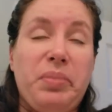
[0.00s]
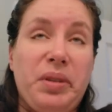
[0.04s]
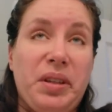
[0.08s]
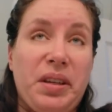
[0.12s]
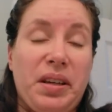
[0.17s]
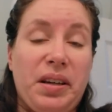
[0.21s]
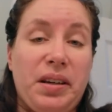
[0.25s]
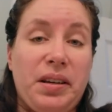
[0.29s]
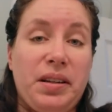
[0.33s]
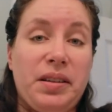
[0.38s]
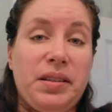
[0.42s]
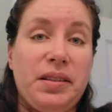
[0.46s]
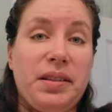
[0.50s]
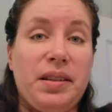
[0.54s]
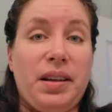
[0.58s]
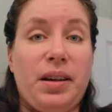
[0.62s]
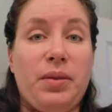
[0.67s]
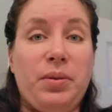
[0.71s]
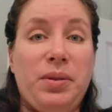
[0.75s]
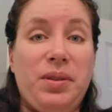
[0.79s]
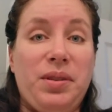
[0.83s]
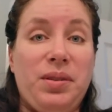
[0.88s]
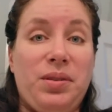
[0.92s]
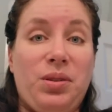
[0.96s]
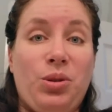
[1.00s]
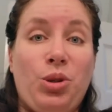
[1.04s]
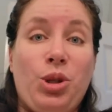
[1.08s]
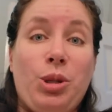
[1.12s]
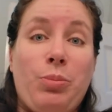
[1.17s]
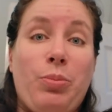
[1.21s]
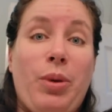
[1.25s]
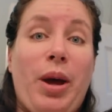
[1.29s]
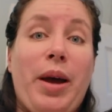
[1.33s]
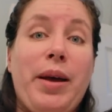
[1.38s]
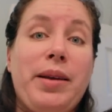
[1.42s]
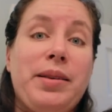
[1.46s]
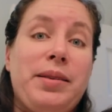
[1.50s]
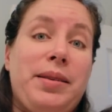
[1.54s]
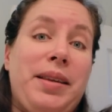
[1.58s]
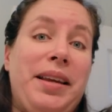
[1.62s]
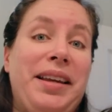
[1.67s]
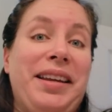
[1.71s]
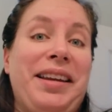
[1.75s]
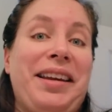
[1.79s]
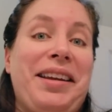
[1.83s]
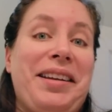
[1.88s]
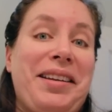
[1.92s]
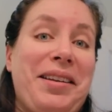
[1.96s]
because I was a cheap ass
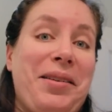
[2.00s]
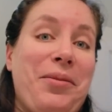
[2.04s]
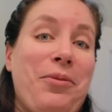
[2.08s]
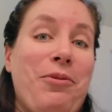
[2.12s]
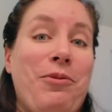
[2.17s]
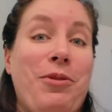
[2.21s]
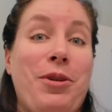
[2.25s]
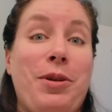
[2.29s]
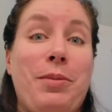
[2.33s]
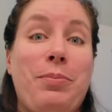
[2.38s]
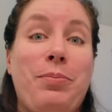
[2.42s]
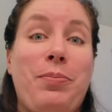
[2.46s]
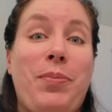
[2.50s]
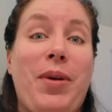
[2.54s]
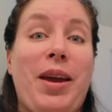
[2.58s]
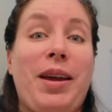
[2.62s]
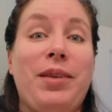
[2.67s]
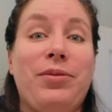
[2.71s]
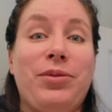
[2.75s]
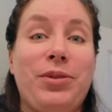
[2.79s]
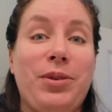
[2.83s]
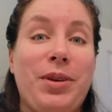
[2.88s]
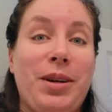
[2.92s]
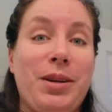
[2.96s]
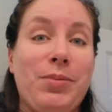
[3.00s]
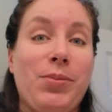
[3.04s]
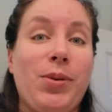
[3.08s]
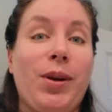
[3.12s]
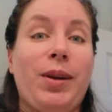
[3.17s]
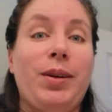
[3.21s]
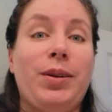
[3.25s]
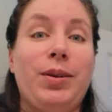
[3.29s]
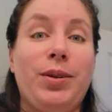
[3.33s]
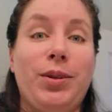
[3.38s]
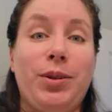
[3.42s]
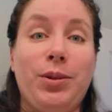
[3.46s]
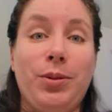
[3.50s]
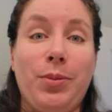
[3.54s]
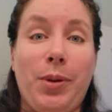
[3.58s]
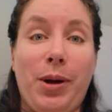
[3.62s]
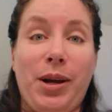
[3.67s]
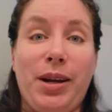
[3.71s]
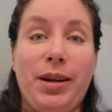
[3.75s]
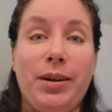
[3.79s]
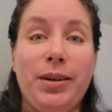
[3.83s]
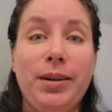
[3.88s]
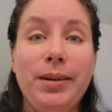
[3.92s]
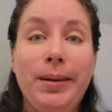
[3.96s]
and I didn't want to pay for anybody to do
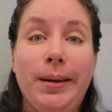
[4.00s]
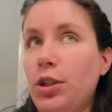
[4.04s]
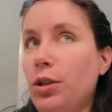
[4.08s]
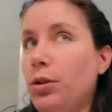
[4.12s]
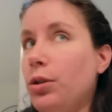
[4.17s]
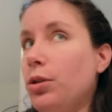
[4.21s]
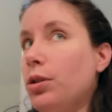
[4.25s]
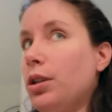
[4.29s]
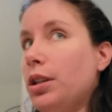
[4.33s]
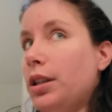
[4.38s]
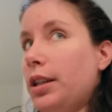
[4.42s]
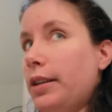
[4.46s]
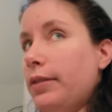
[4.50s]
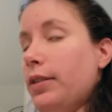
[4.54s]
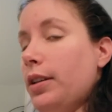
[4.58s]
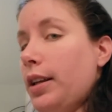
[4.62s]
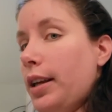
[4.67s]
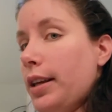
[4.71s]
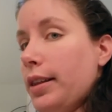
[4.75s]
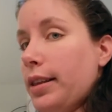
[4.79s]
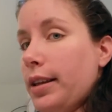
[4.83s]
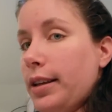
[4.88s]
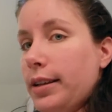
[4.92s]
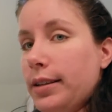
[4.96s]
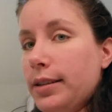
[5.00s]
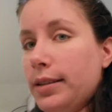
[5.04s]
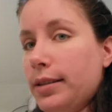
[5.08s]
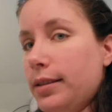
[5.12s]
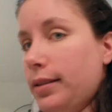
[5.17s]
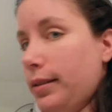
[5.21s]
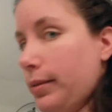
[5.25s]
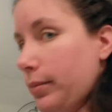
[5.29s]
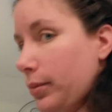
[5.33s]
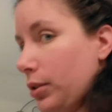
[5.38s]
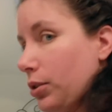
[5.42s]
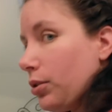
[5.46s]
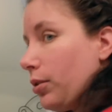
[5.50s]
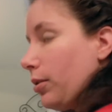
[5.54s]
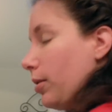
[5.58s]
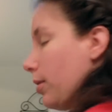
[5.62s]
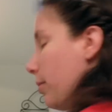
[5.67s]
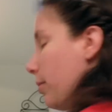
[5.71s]
my hair. So you can leave it like this. Let me show